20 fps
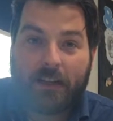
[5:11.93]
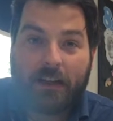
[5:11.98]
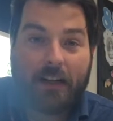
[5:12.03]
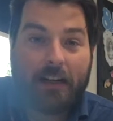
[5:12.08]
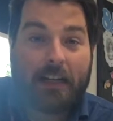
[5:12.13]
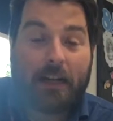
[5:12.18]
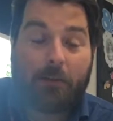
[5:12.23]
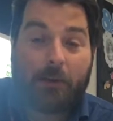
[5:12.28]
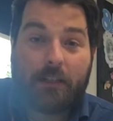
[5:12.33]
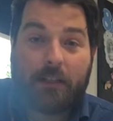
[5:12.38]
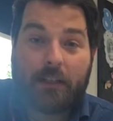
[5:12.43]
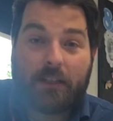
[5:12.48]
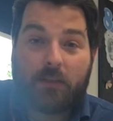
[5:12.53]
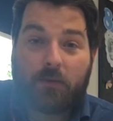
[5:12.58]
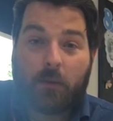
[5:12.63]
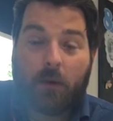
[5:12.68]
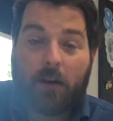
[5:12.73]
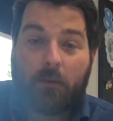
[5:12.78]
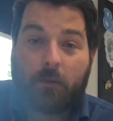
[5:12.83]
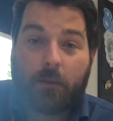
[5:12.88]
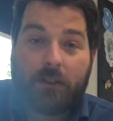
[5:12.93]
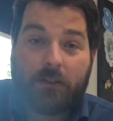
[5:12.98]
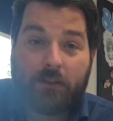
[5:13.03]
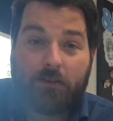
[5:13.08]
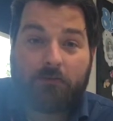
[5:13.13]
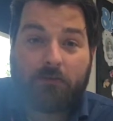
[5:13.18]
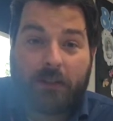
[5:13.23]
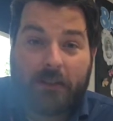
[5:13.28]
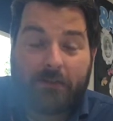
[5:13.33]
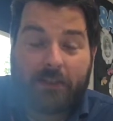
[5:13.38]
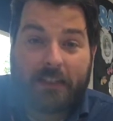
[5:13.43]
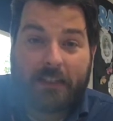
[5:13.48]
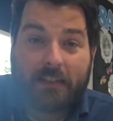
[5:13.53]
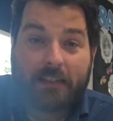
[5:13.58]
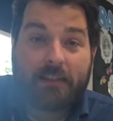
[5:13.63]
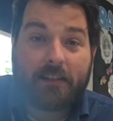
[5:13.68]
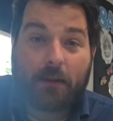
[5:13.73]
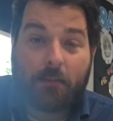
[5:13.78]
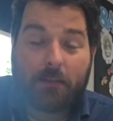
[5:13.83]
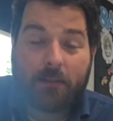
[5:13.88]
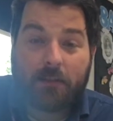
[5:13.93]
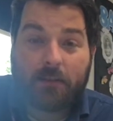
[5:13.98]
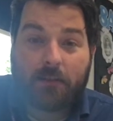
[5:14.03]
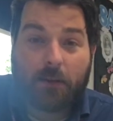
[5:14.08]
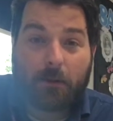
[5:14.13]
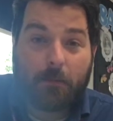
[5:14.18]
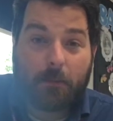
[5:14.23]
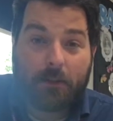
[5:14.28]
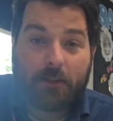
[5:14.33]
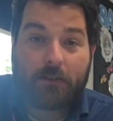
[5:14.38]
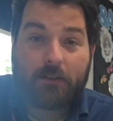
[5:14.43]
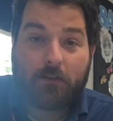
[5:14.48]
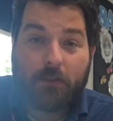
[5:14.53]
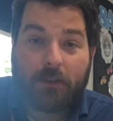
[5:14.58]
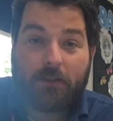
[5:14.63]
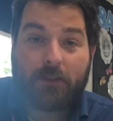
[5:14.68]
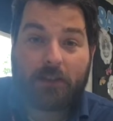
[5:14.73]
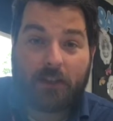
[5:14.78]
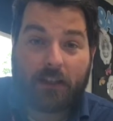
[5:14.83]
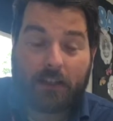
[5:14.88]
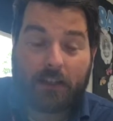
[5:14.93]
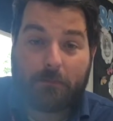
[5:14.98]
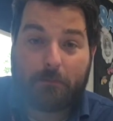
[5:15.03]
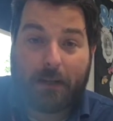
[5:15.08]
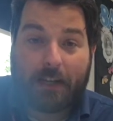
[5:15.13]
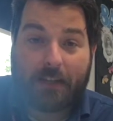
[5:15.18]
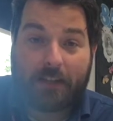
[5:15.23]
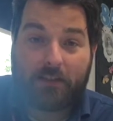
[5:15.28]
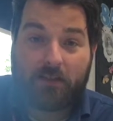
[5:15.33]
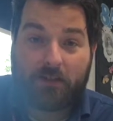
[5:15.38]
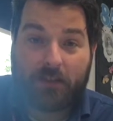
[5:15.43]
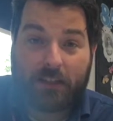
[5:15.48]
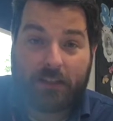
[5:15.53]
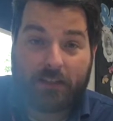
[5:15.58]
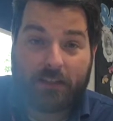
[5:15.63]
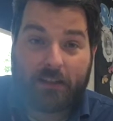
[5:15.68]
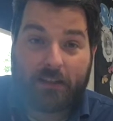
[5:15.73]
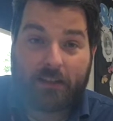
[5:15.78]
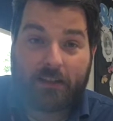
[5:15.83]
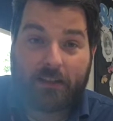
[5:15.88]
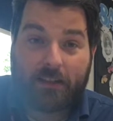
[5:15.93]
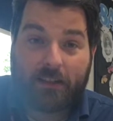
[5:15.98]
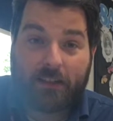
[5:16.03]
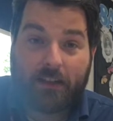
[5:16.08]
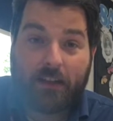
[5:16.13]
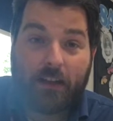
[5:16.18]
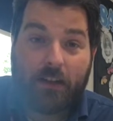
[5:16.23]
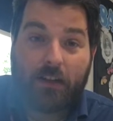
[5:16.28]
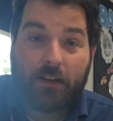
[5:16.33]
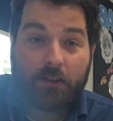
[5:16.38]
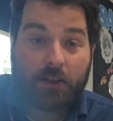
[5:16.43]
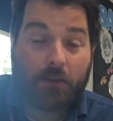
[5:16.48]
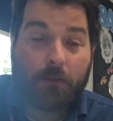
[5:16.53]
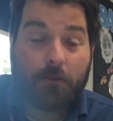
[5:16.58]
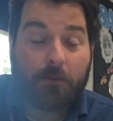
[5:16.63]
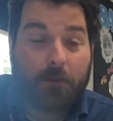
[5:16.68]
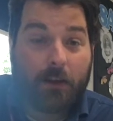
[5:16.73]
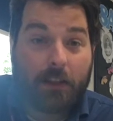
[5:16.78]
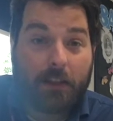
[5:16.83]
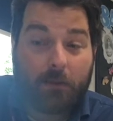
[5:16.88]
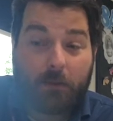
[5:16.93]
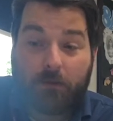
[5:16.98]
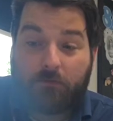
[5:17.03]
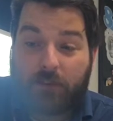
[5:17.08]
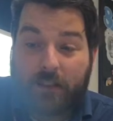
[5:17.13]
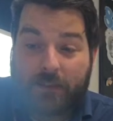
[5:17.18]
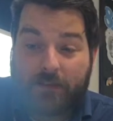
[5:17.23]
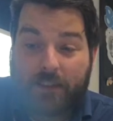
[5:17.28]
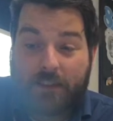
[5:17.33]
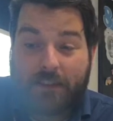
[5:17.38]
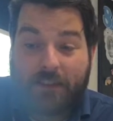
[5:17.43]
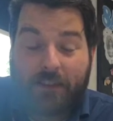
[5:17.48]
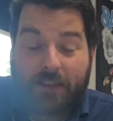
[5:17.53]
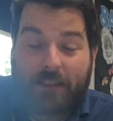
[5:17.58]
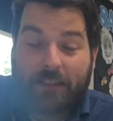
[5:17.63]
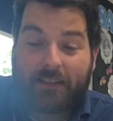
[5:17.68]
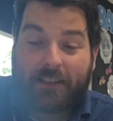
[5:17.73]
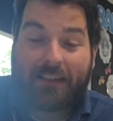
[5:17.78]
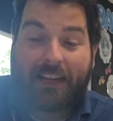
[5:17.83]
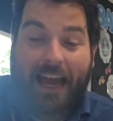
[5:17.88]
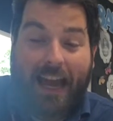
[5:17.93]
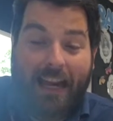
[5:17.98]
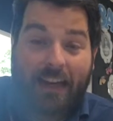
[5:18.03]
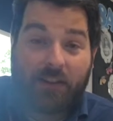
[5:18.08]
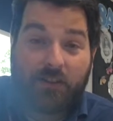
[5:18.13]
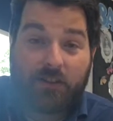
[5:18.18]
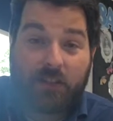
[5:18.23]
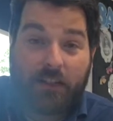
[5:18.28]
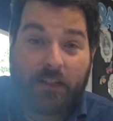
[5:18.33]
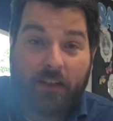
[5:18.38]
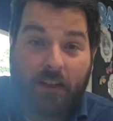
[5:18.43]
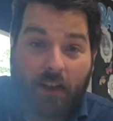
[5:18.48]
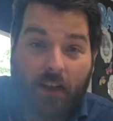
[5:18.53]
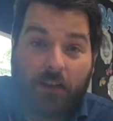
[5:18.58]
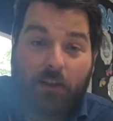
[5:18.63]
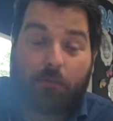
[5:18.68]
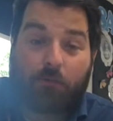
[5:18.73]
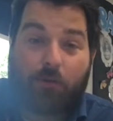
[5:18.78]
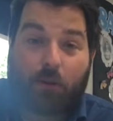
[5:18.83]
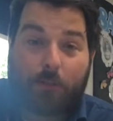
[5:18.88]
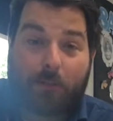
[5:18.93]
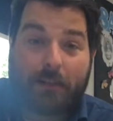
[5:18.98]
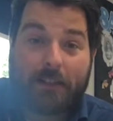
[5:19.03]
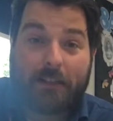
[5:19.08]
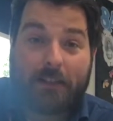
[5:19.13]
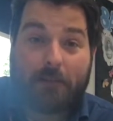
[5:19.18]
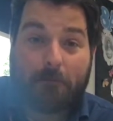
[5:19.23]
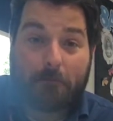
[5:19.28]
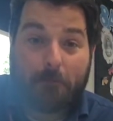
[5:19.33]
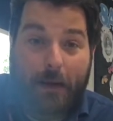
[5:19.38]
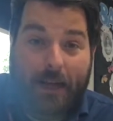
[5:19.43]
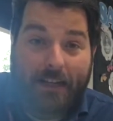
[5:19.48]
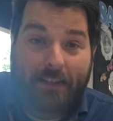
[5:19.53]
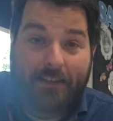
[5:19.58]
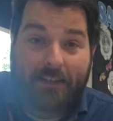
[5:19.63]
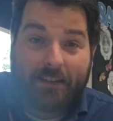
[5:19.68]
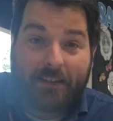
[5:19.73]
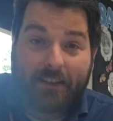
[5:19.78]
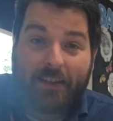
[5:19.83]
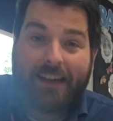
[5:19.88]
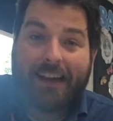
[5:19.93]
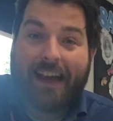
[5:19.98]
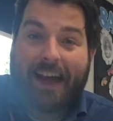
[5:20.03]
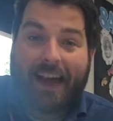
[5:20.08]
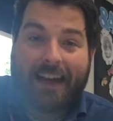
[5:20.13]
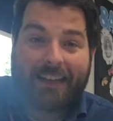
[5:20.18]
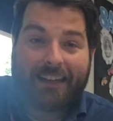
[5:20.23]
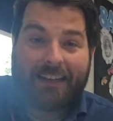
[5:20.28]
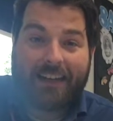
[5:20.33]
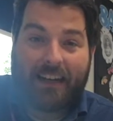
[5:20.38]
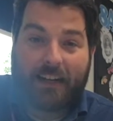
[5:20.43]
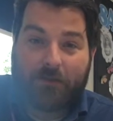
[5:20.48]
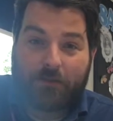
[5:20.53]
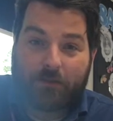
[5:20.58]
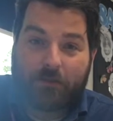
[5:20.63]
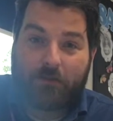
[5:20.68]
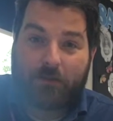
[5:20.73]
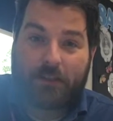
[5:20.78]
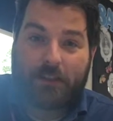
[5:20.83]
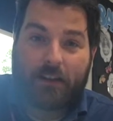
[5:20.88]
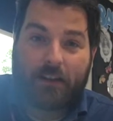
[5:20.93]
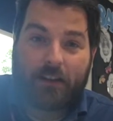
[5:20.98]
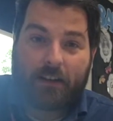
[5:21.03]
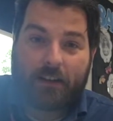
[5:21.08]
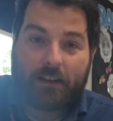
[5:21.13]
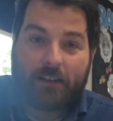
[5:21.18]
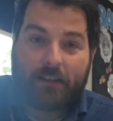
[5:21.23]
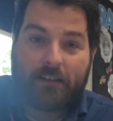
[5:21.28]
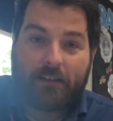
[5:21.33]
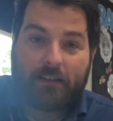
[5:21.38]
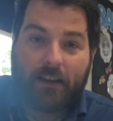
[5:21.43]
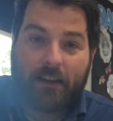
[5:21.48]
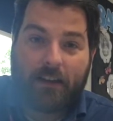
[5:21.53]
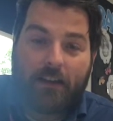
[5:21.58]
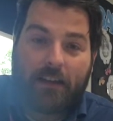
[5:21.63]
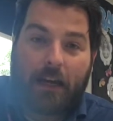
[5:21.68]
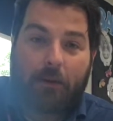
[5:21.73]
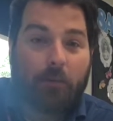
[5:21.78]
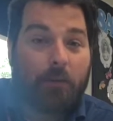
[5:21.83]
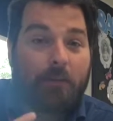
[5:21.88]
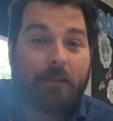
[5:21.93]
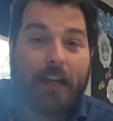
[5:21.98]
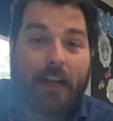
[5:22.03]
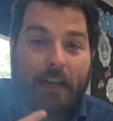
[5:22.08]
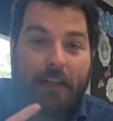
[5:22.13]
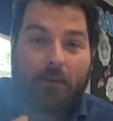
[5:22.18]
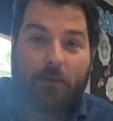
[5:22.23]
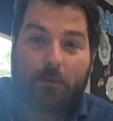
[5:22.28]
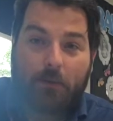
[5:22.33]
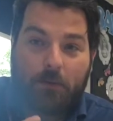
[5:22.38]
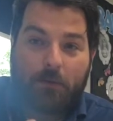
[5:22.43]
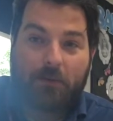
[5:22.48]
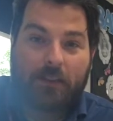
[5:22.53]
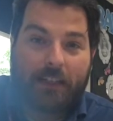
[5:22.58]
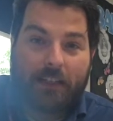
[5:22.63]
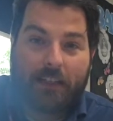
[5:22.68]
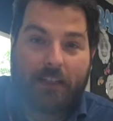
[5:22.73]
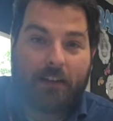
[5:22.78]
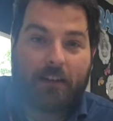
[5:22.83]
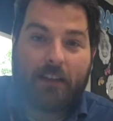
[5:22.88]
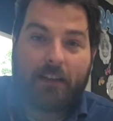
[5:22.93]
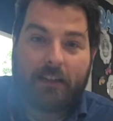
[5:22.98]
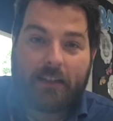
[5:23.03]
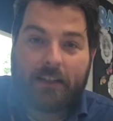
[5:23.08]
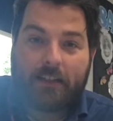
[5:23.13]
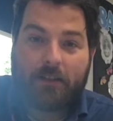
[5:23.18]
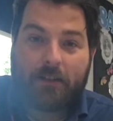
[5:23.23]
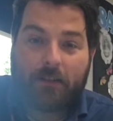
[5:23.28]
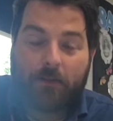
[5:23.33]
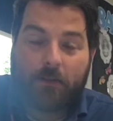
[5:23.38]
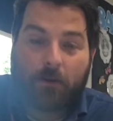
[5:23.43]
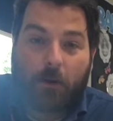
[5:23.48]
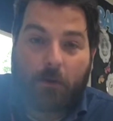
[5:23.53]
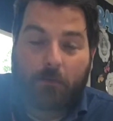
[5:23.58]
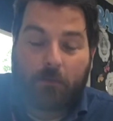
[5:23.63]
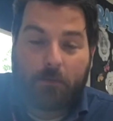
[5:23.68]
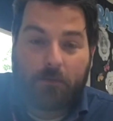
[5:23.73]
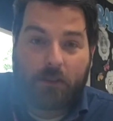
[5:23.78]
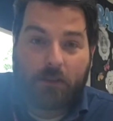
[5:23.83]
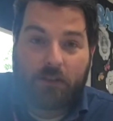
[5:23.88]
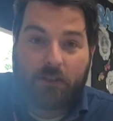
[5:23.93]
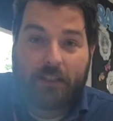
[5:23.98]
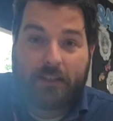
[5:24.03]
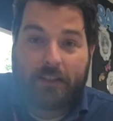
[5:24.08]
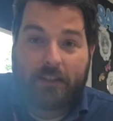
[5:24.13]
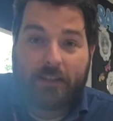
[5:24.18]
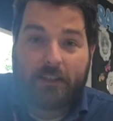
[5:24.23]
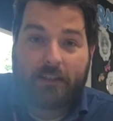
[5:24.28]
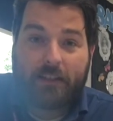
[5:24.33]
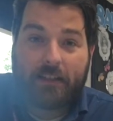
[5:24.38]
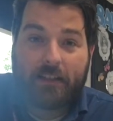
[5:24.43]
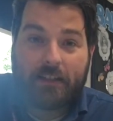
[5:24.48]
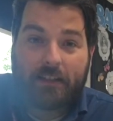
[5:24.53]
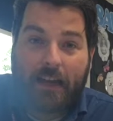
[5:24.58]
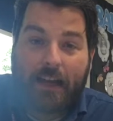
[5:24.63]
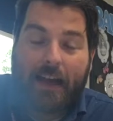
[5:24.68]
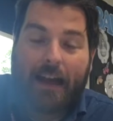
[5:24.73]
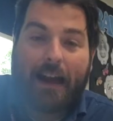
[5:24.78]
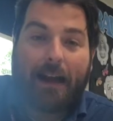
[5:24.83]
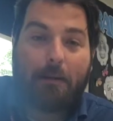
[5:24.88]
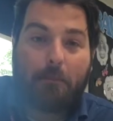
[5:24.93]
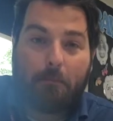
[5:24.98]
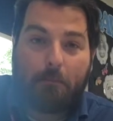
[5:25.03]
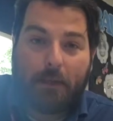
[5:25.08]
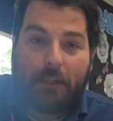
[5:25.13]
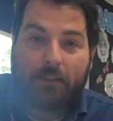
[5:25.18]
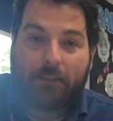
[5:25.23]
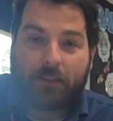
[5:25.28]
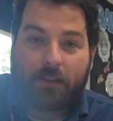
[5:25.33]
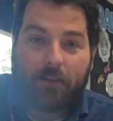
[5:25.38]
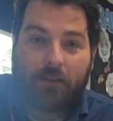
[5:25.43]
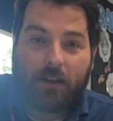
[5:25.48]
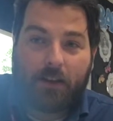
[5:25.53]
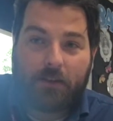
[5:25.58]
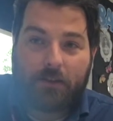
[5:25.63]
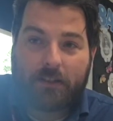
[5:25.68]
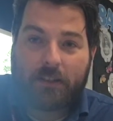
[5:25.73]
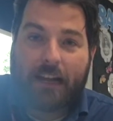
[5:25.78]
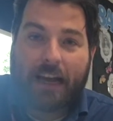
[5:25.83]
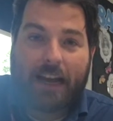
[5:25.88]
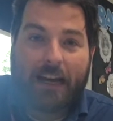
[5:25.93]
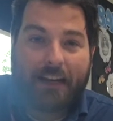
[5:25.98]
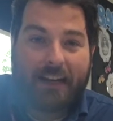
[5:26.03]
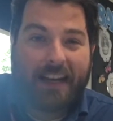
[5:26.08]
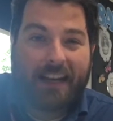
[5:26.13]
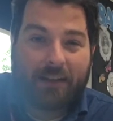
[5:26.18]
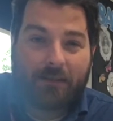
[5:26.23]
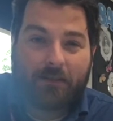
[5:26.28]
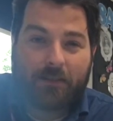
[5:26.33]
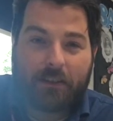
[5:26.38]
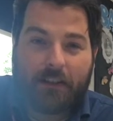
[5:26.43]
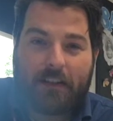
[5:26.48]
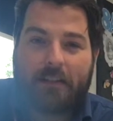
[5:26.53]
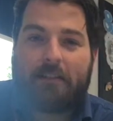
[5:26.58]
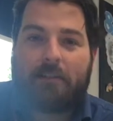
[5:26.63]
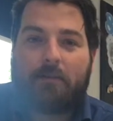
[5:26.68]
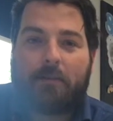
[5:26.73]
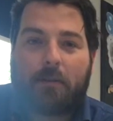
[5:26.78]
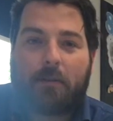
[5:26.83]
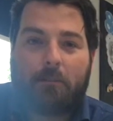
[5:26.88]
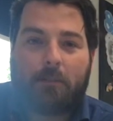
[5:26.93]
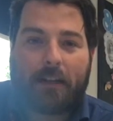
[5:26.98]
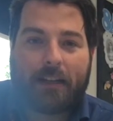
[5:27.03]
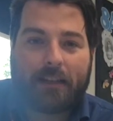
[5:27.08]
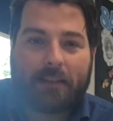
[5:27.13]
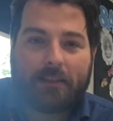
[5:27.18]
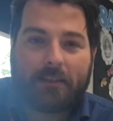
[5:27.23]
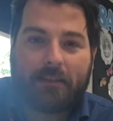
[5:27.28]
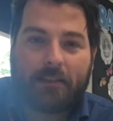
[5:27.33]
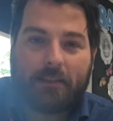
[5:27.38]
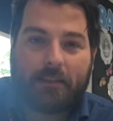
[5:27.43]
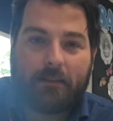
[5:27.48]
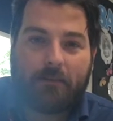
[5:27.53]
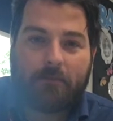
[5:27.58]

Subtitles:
Now in year 12 we do revisit some of the topics you would have studied back in GCSE. So you'll find that we revisit things like energy, the properties of matter and electrical circuits. Now we'll take all of the key ideas that you've got from your GCSEs and build on those and add extra layers of complexity.